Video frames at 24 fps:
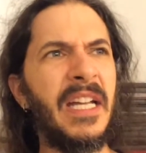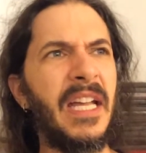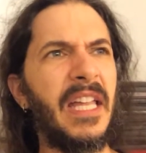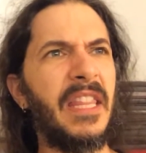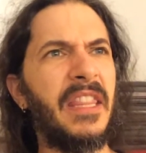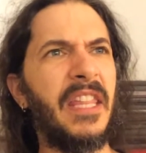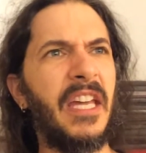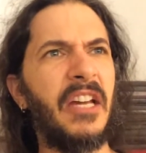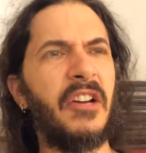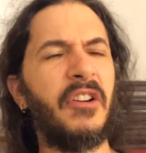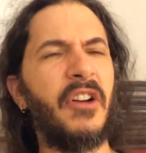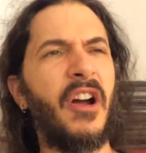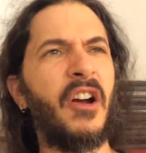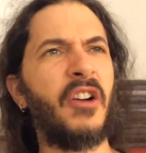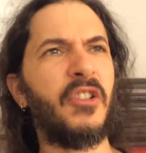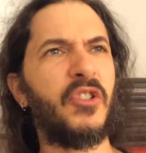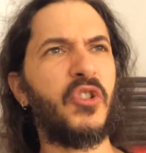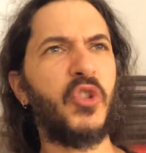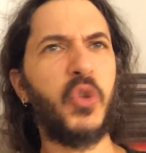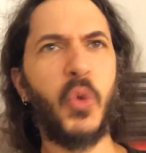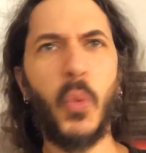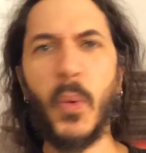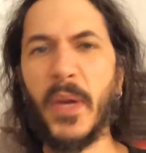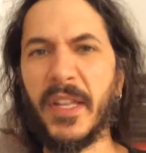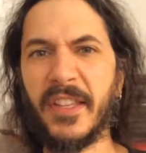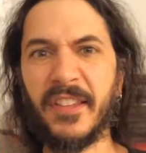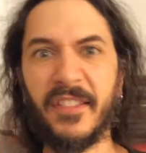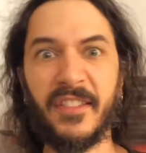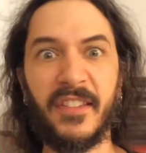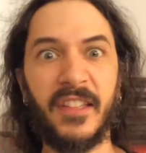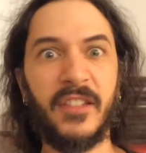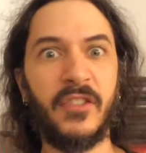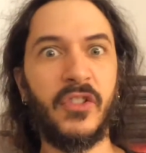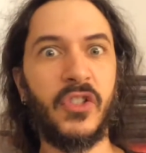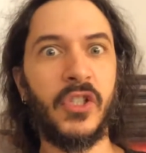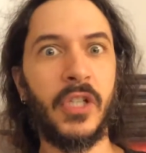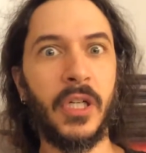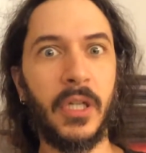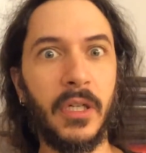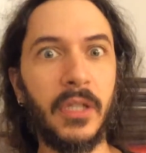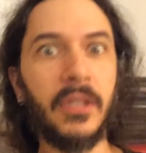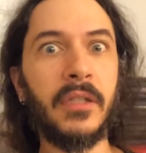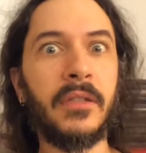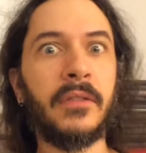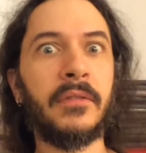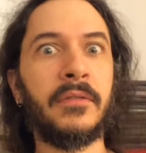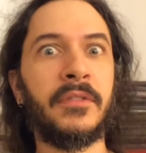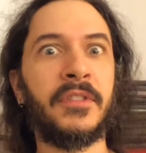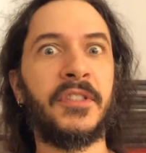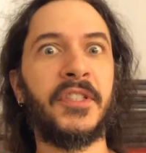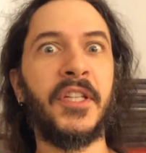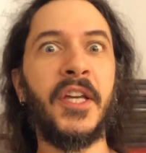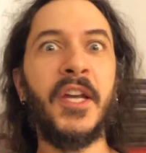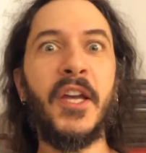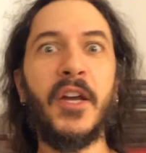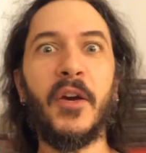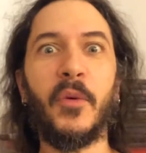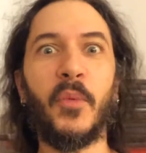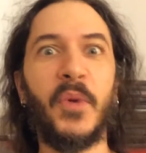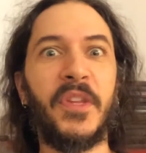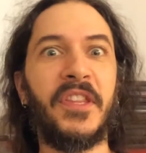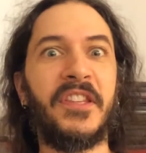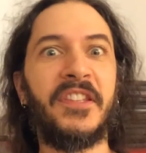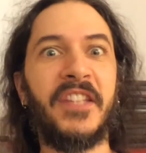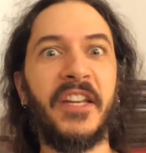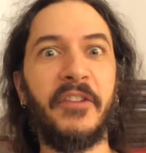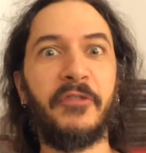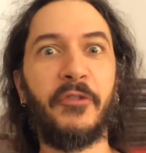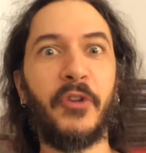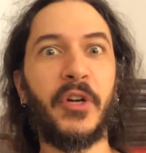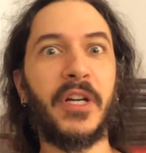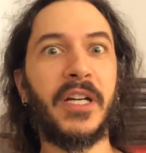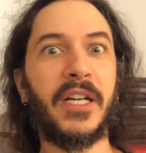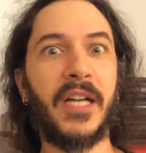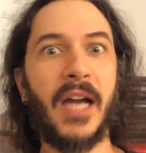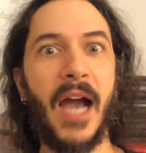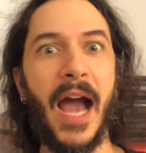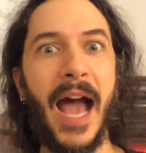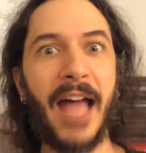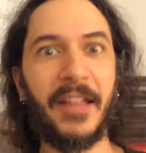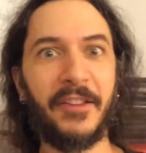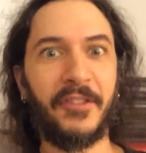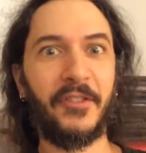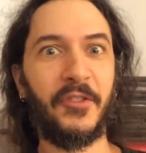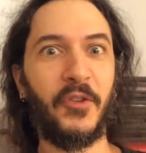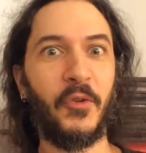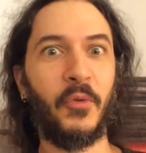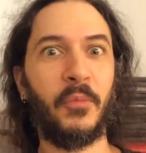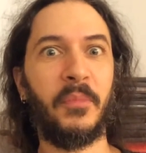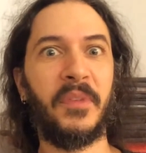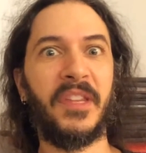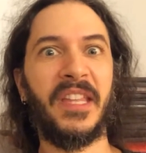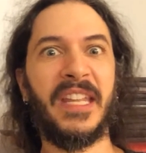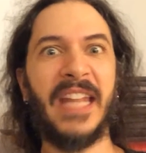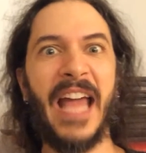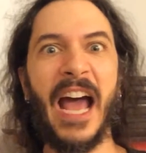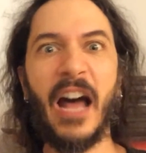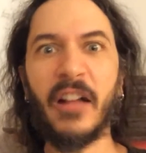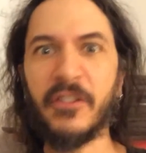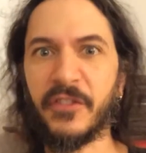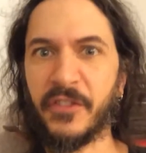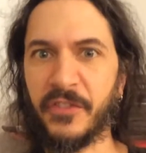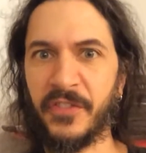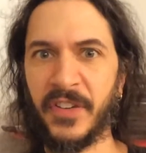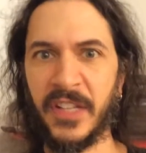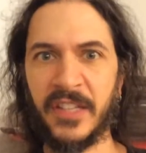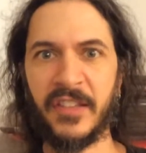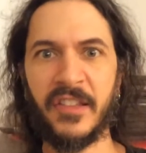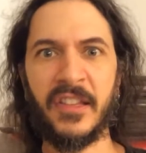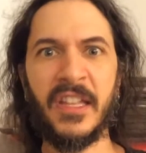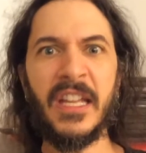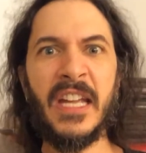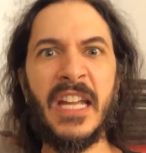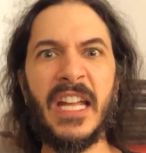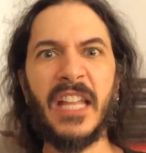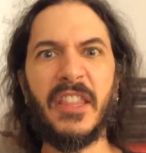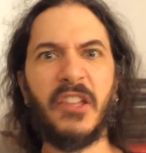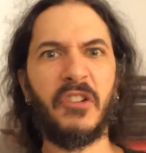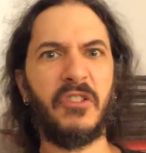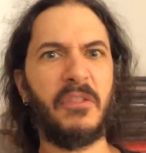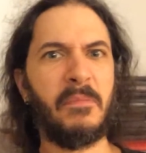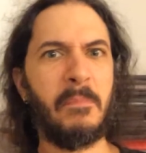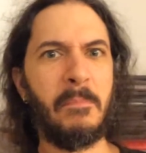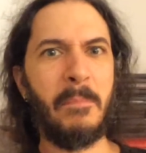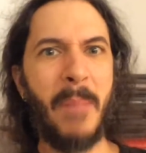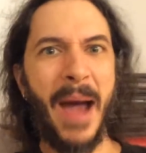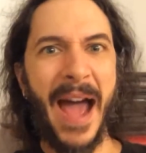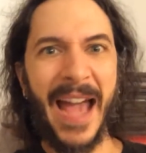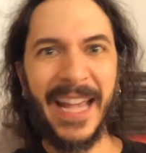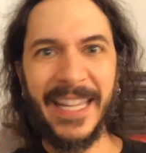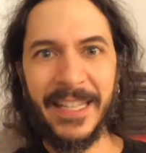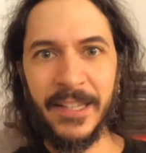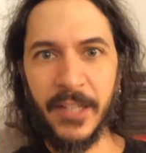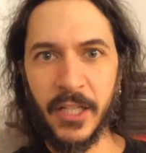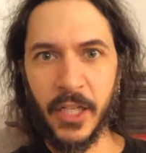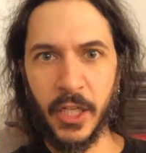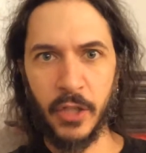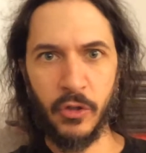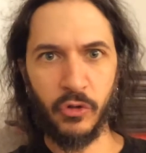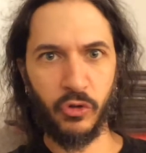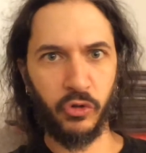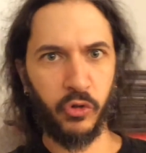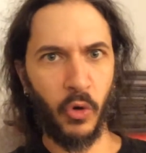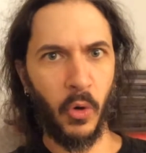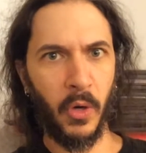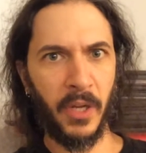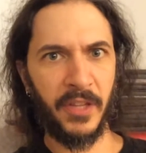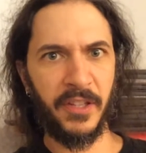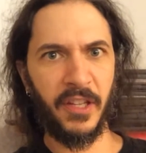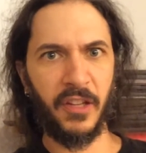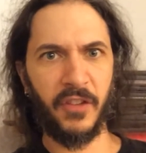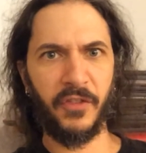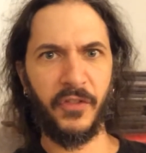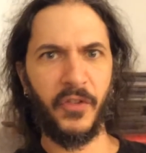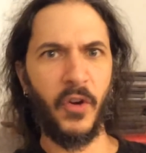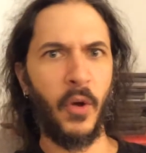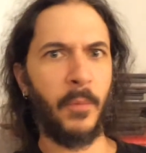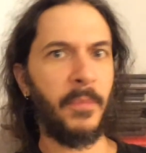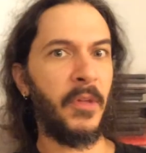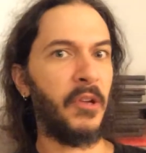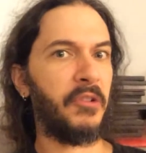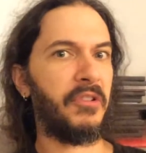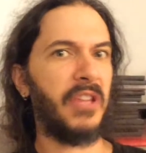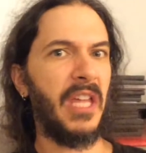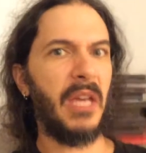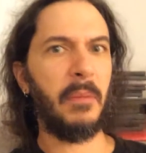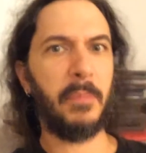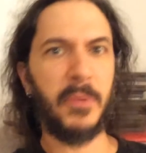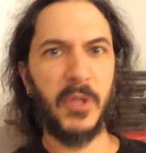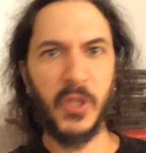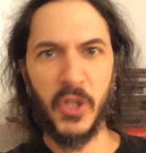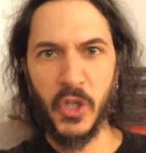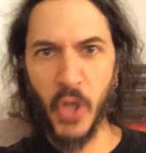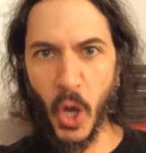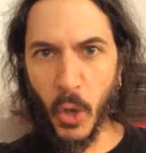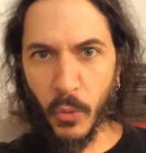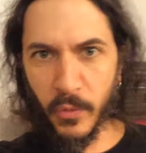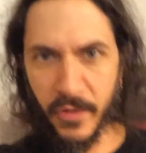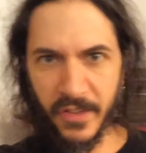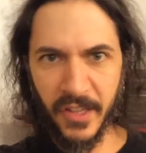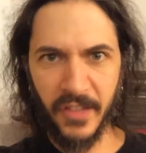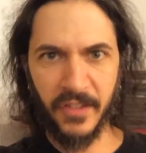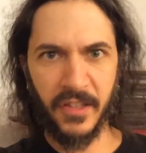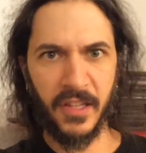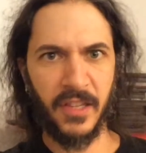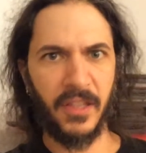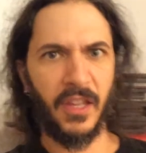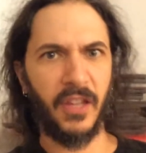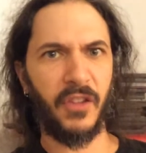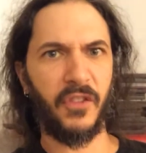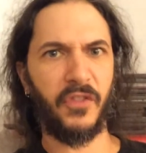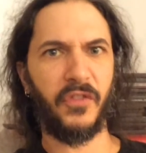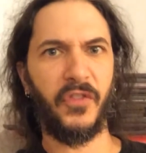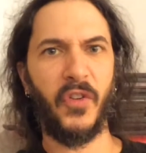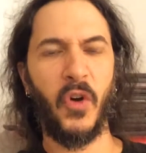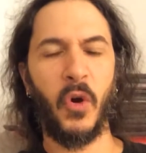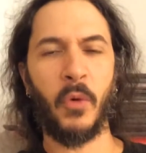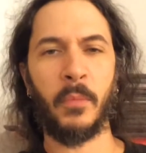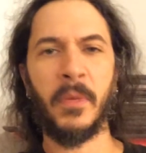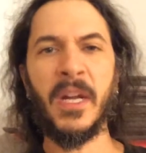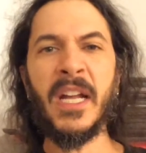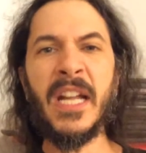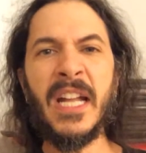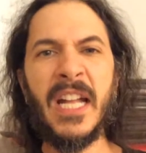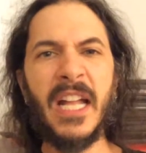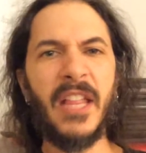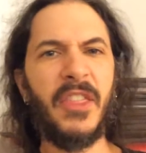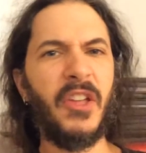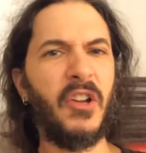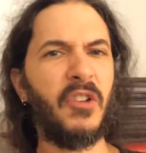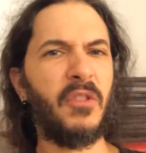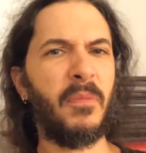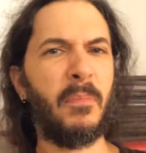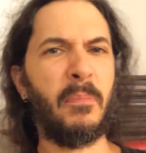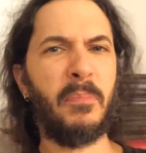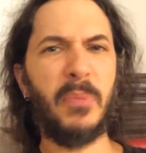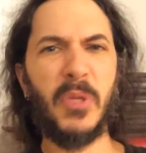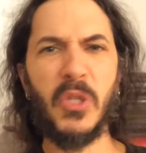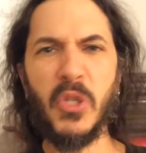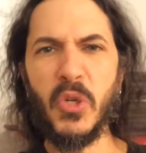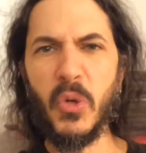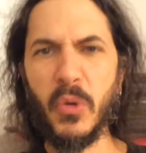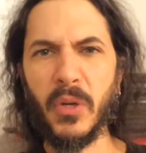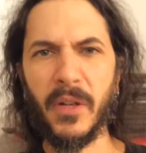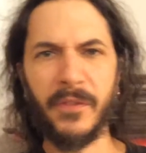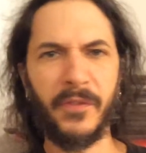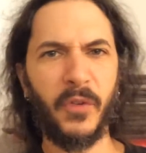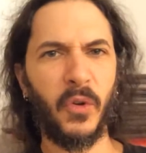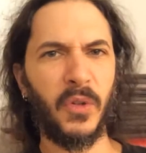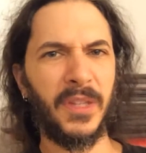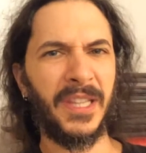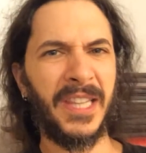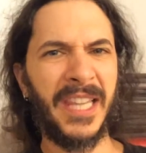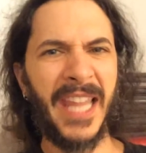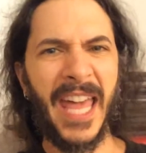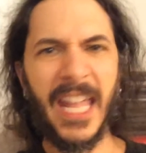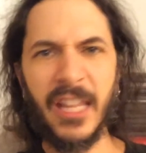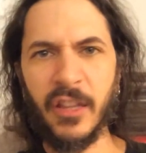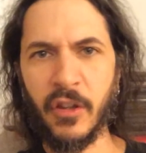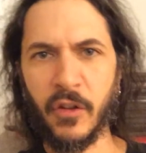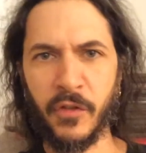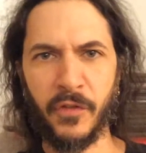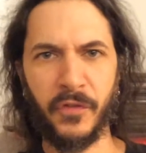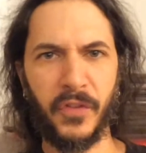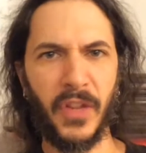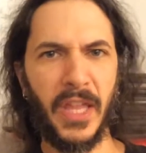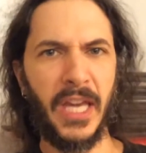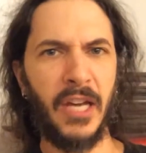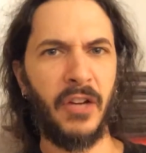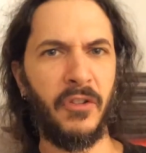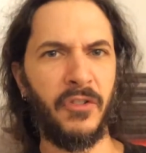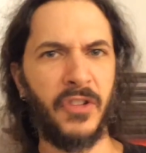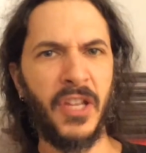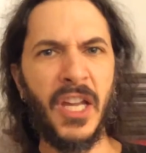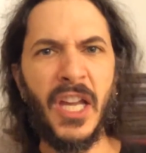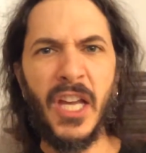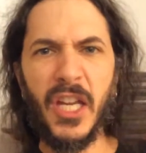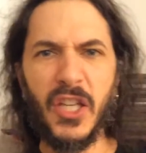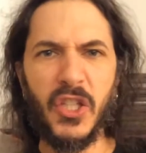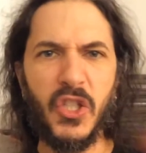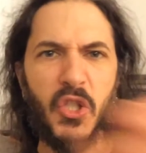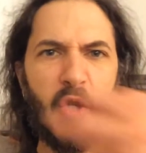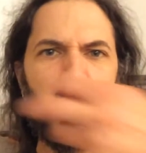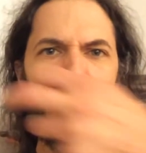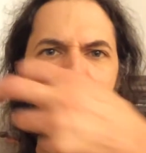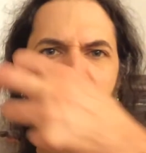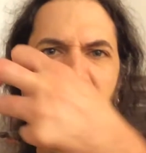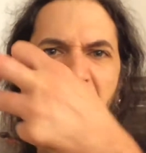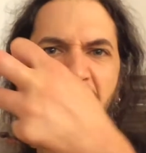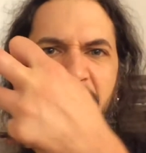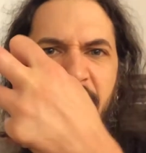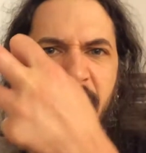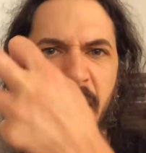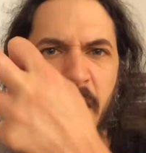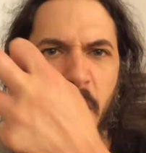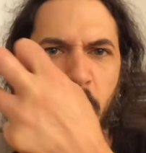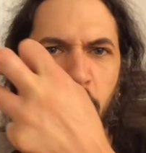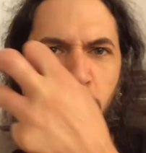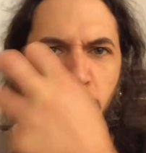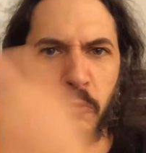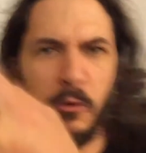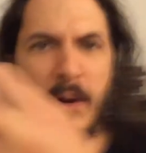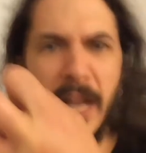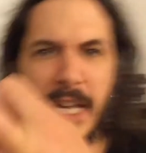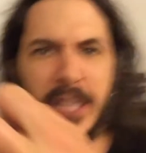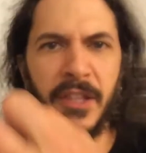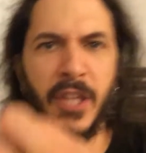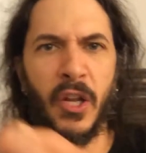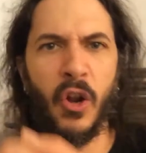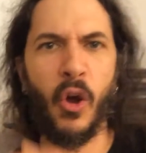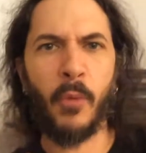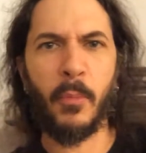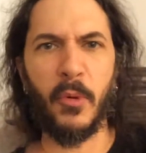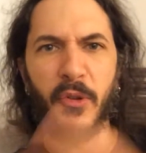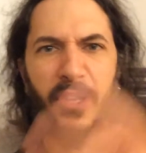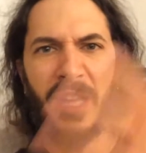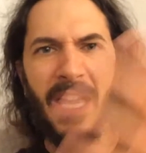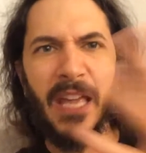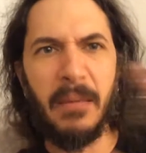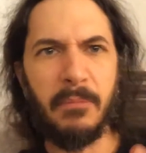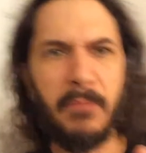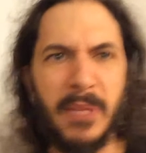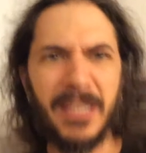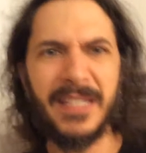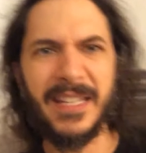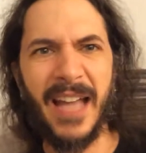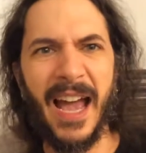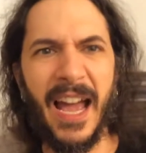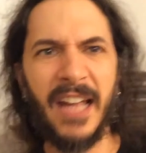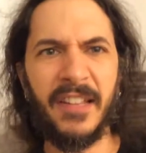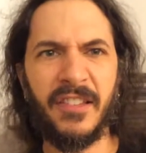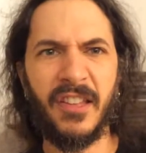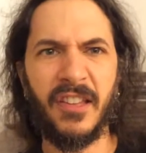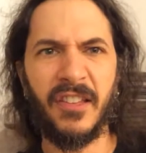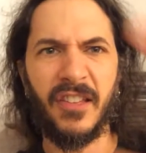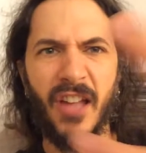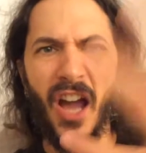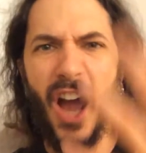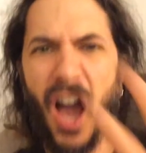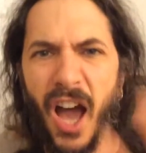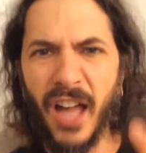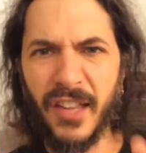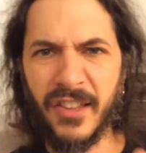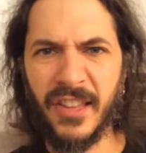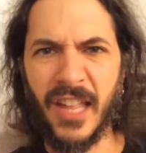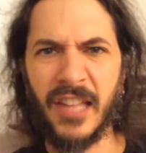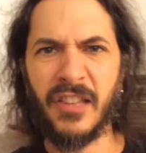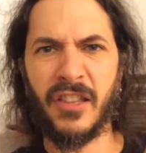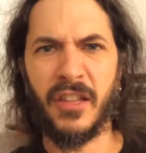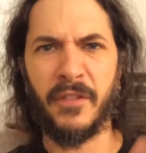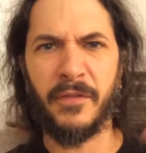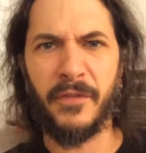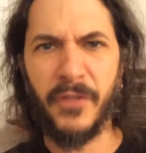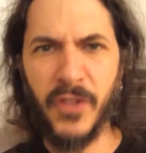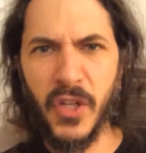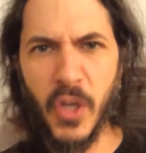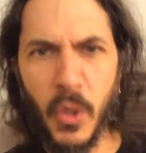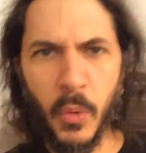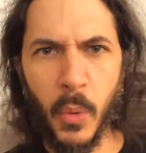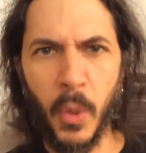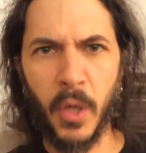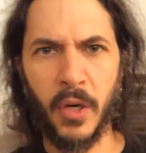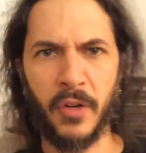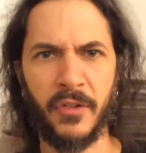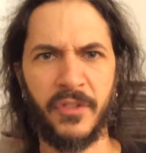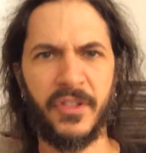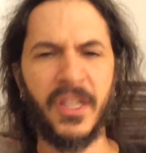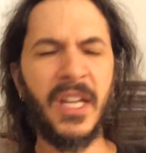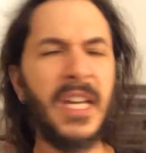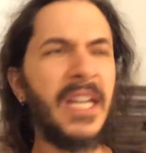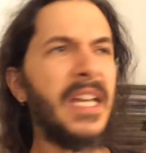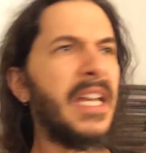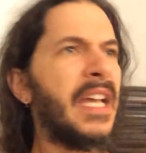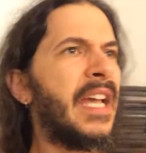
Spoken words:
There are twists and turns with different costumes and outfits. There's mind control in this film. There's hypnosis in this film. There's beautiful lens flares utilizing a ring that almost hypnotizes us as the viewers.